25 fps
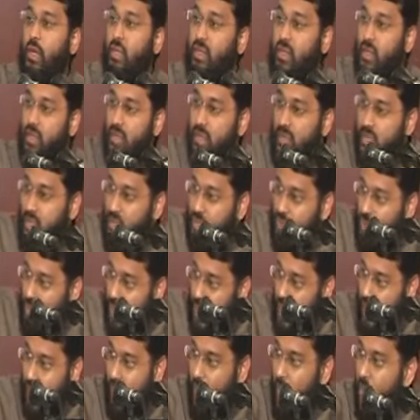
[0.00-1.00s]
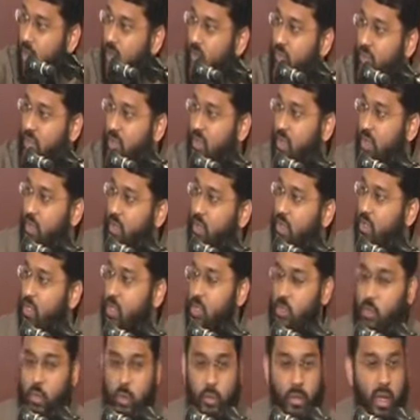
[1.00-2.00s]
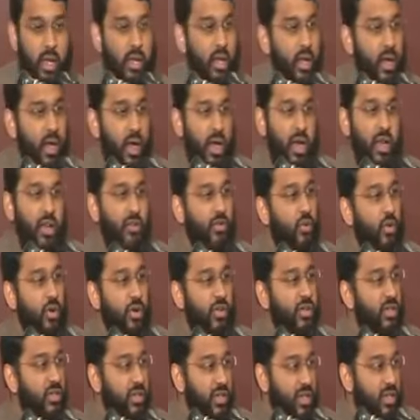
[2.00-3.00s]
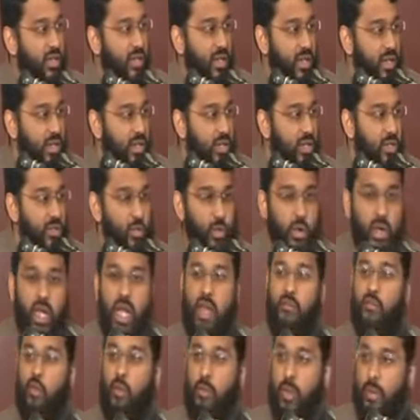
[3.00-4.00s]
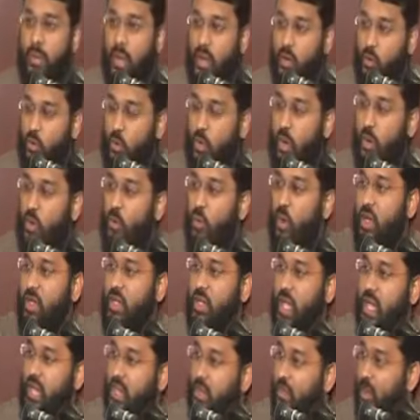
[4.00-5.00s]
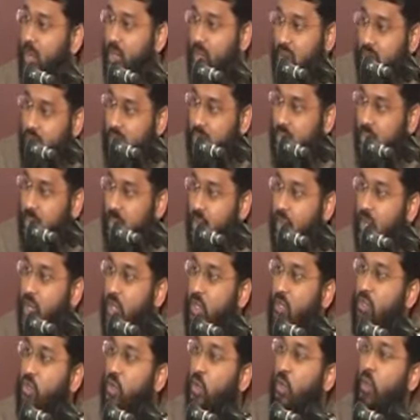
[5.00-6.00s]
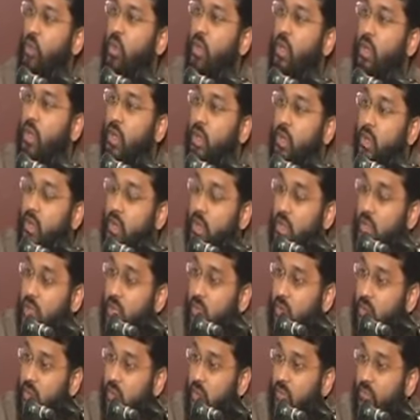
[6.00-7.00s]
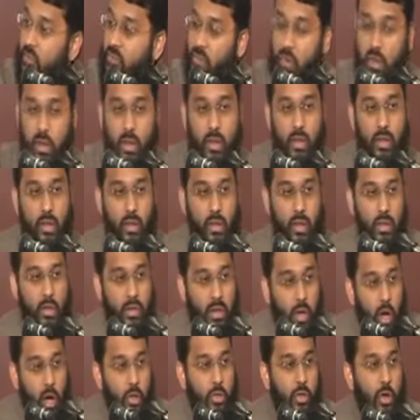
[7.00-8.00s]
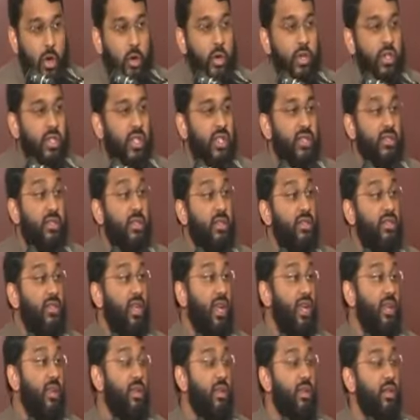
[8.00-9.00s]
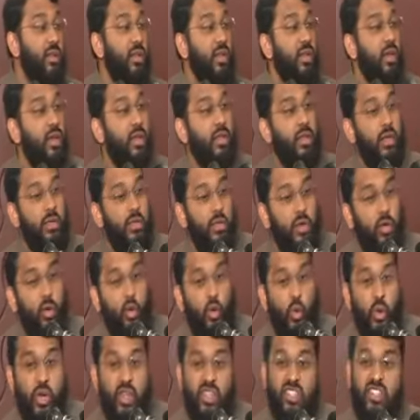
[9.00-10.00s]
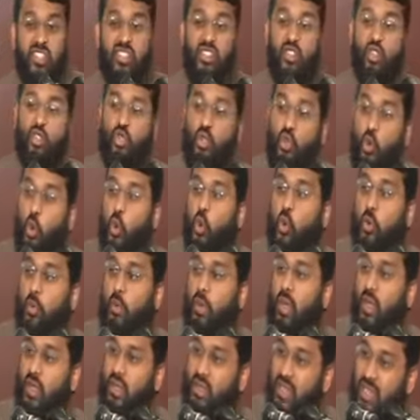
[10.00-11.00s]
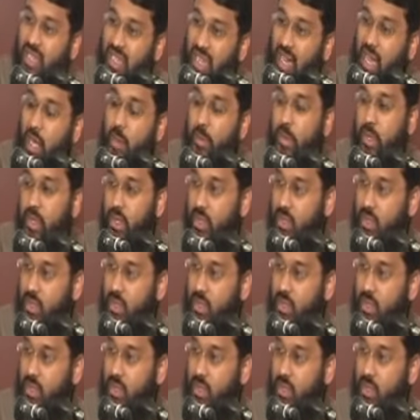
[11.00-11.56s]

until all of these conditions were met. And of course these conditions would never be met no matter what anybody does. So the authorities decided that they're going to storm the Kaaba